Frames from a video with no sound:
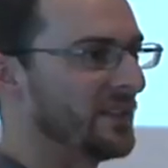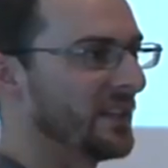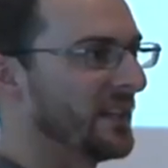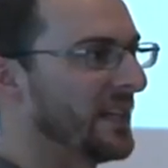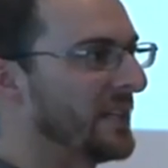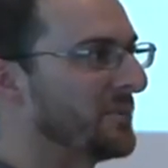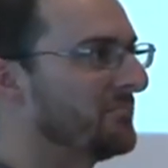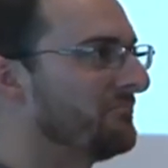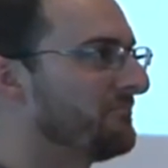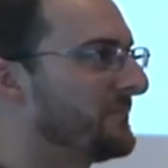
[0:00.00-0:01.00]
the,
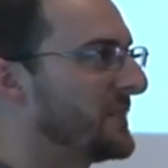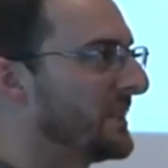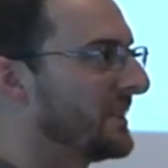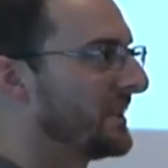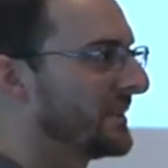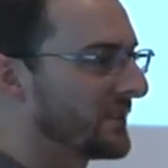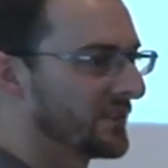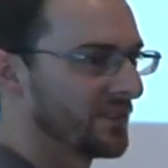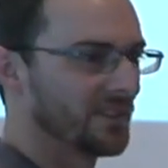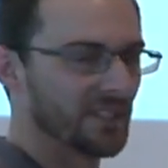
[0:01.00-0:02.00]
um, the, the
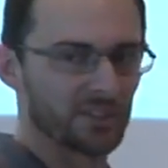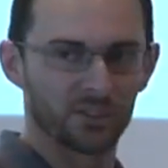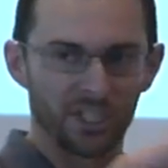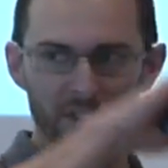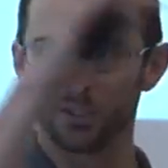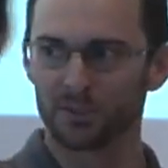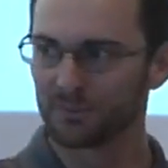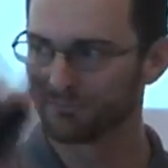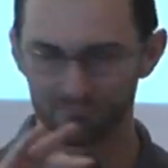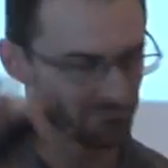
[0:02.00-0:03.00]
the
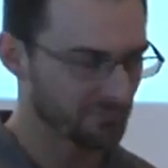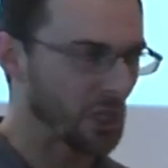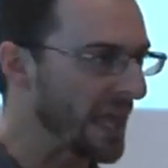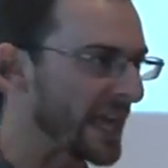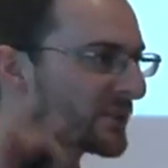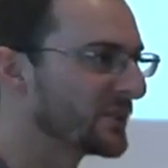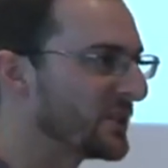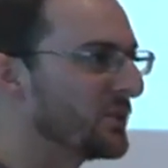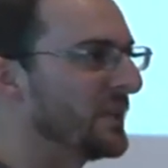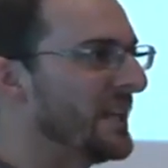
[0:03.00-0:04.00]
skill classes
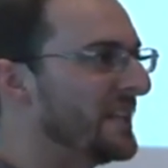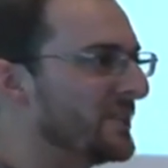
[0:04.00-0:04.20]
that you need